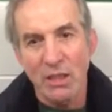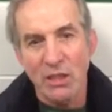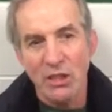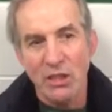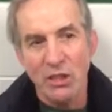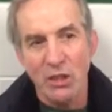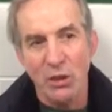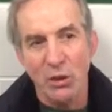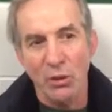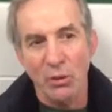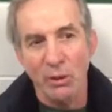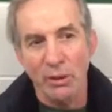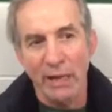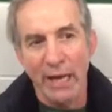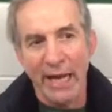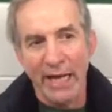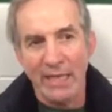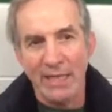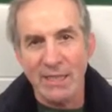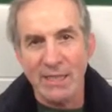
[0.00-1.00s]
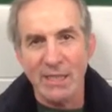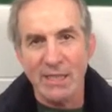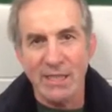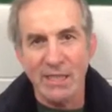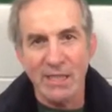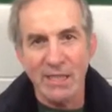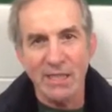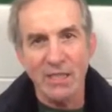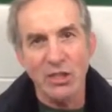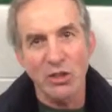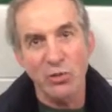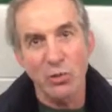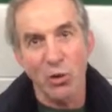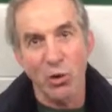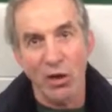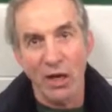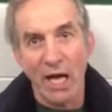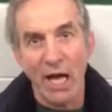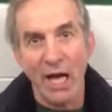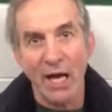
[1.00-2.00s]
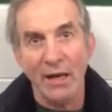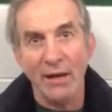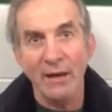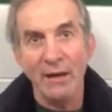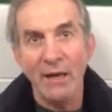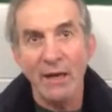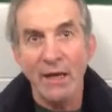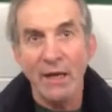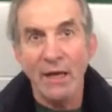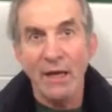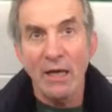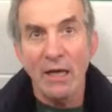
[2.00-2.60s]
So as the season's worn on,